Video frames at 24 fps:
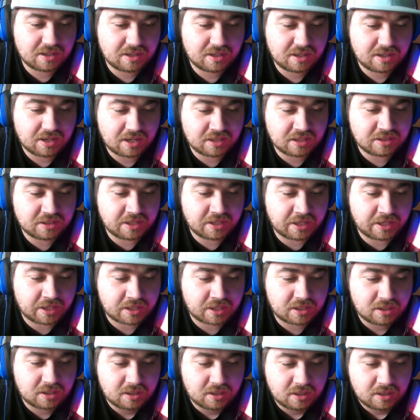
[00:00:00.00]
And
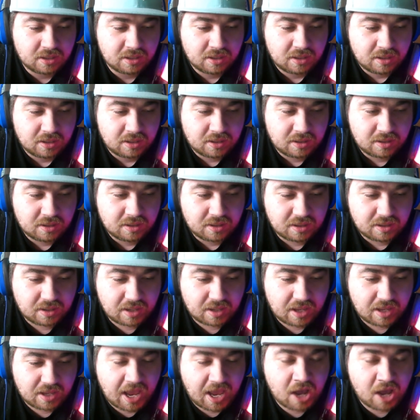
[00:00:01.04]
like
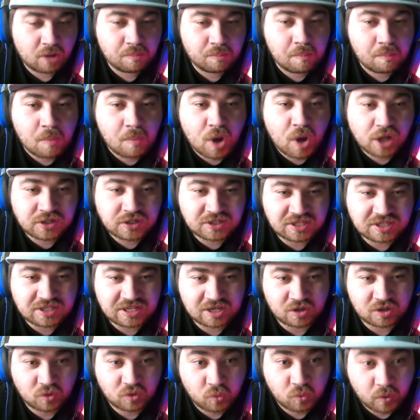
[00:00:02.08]
how much the
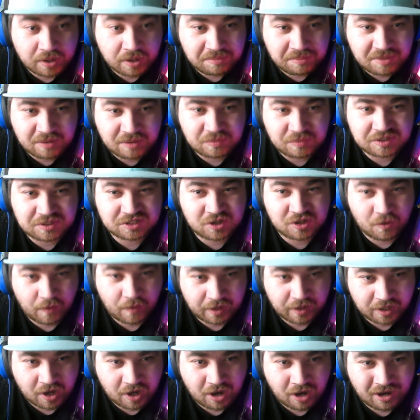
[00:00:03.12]
equipment was
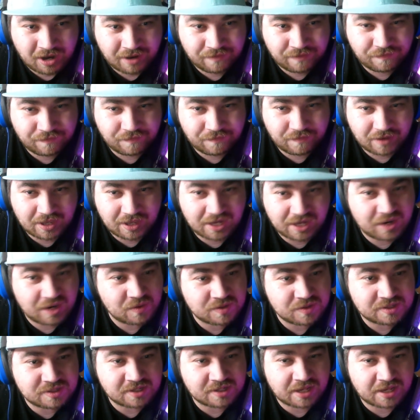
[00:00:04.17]
going off, and it
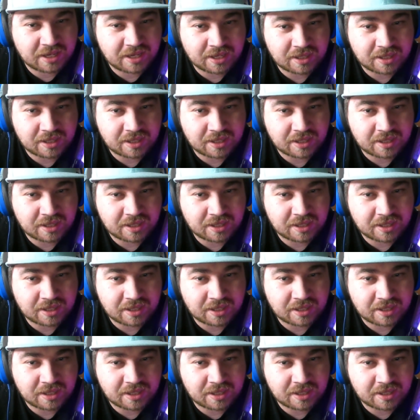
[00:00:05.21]
was like